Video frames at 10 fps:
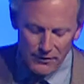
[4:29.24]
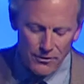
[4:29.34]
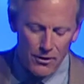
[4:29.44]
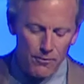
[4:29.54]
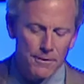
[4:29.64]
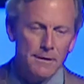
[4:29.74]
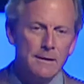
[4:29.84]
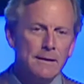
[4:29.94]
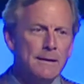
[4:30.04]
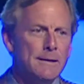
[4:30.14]
So,
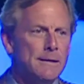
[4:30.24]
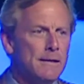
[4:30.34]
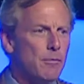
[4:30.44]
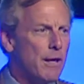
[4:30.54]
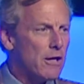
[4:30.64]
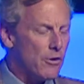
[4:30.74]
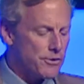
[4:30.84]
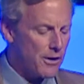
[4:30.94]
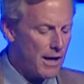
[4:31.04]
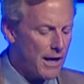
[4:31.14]
everybody close
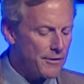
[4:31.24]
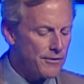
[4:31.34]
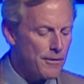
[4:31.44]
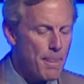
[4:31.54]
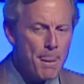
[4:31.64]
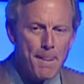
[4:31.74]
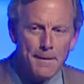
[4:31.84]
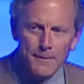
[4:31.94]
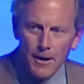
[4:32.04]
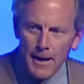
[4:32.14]
your eyes.
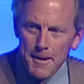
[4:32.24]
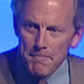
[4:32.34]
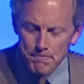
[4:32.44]
Ready?